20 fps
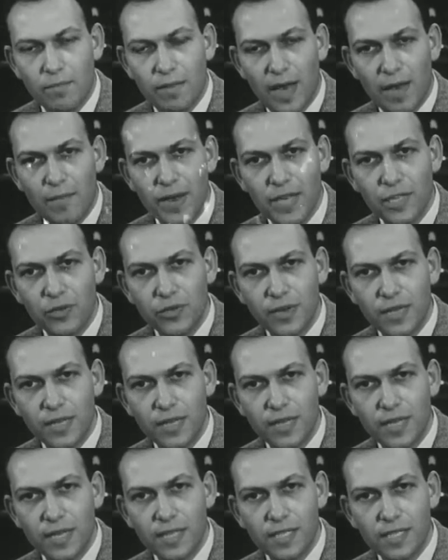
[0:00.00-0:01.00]
And by
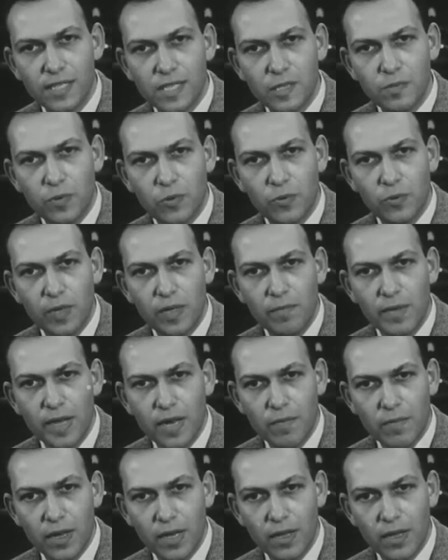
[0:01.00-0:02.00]
measuring the distance between
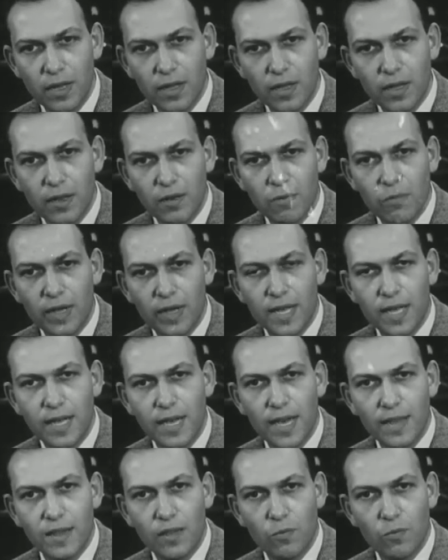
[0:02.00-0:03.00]
minima, we
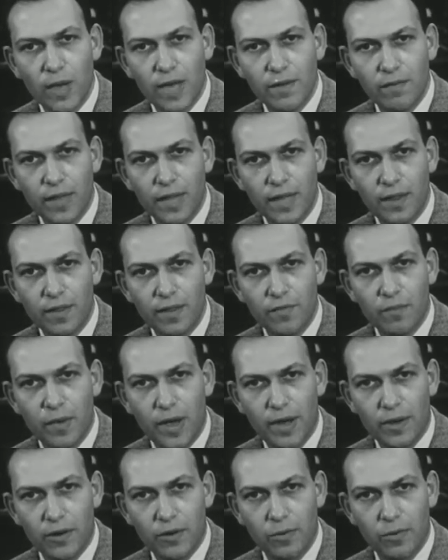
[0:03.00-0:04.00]
can get the wavelength of
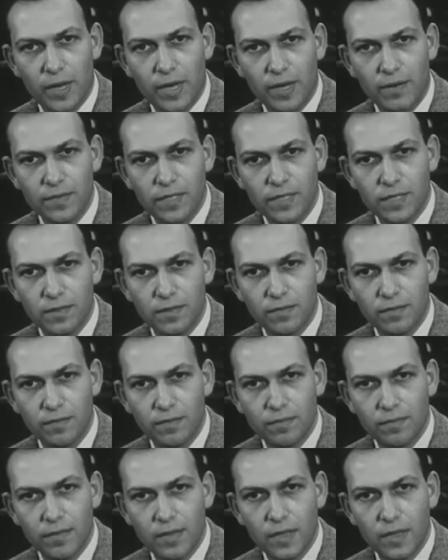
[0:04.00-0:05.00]
microwaves.
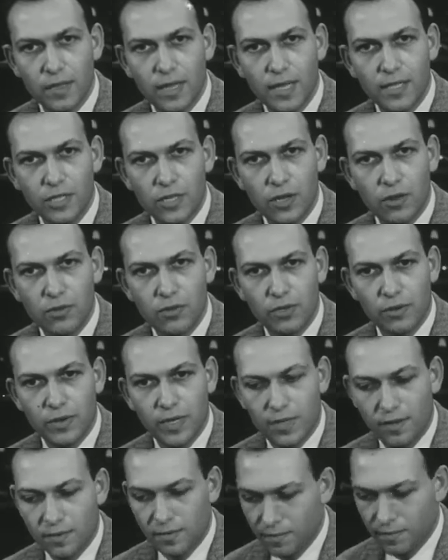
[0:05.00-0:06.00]
Let's go
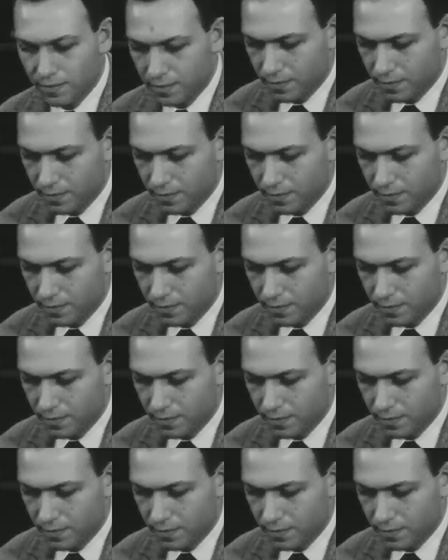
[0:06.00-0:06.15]
do it.